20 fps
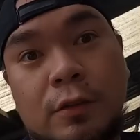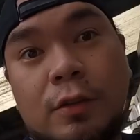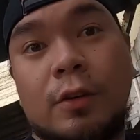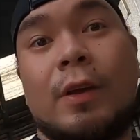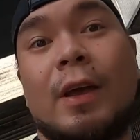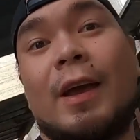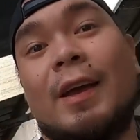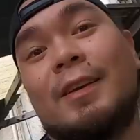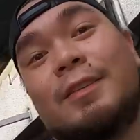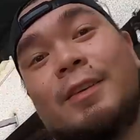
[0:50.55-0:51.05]
So
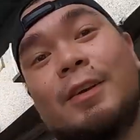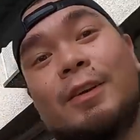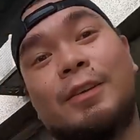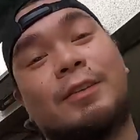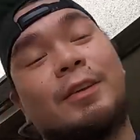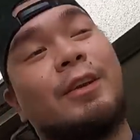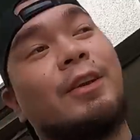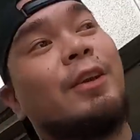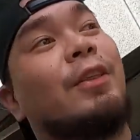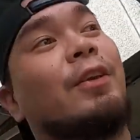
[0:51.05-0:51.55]
guys,
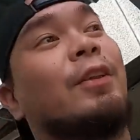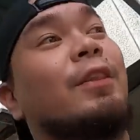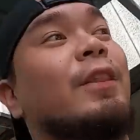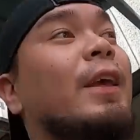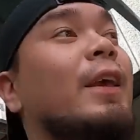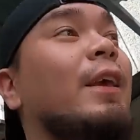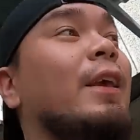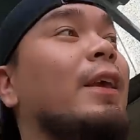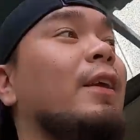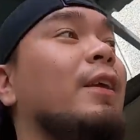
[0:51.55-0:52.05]
here's another
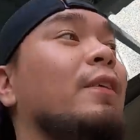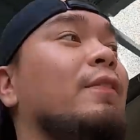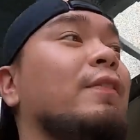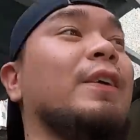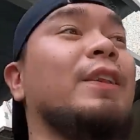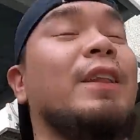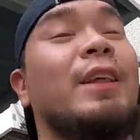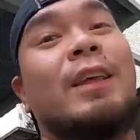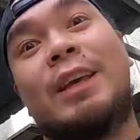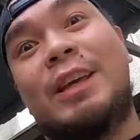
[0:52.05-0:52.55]
day
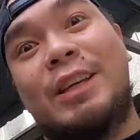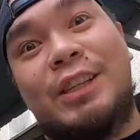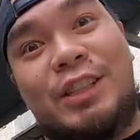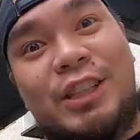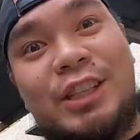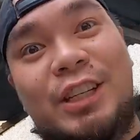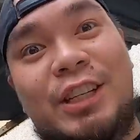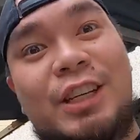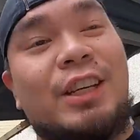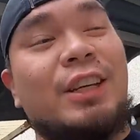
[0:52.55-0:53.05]
for the
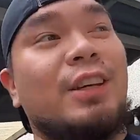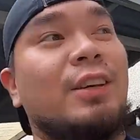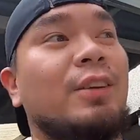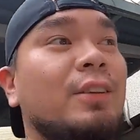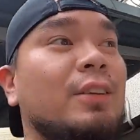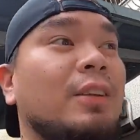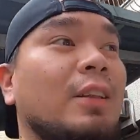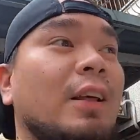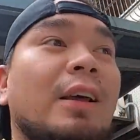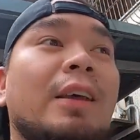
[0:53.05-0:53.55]
EG.
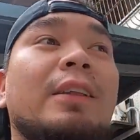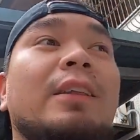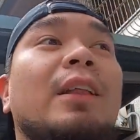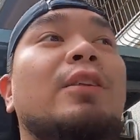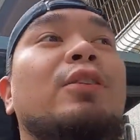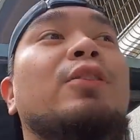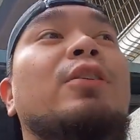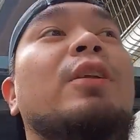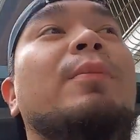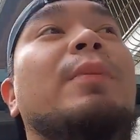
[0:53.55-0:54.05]

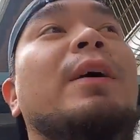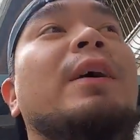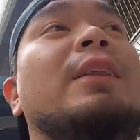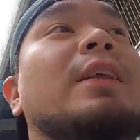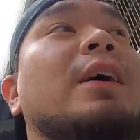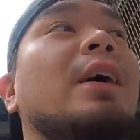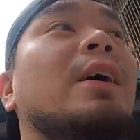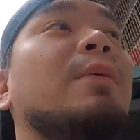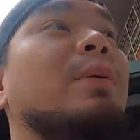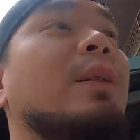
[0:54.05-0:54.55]
Nakita nyo
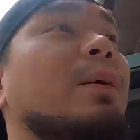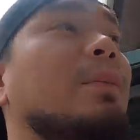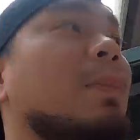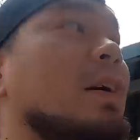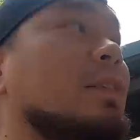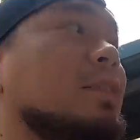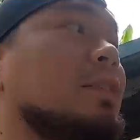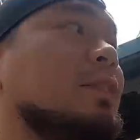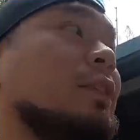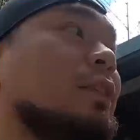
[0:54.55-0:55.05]
naman na
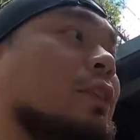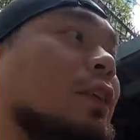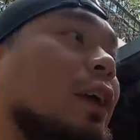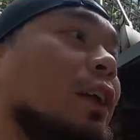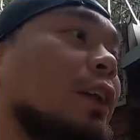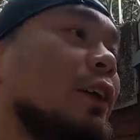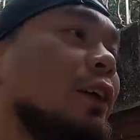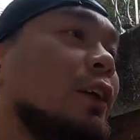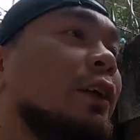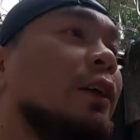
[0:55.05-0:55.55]
binabasa sa
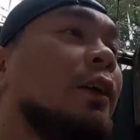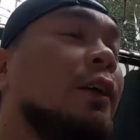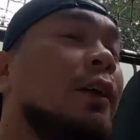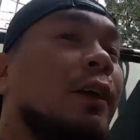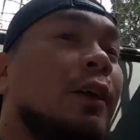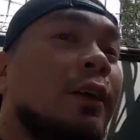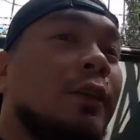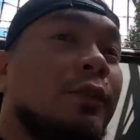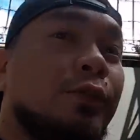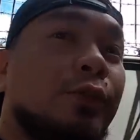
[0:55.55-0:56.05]
trailer.
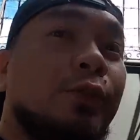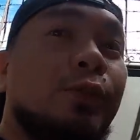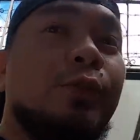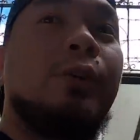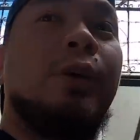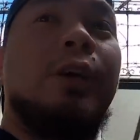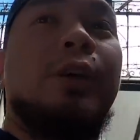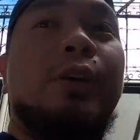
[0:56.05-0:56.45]
So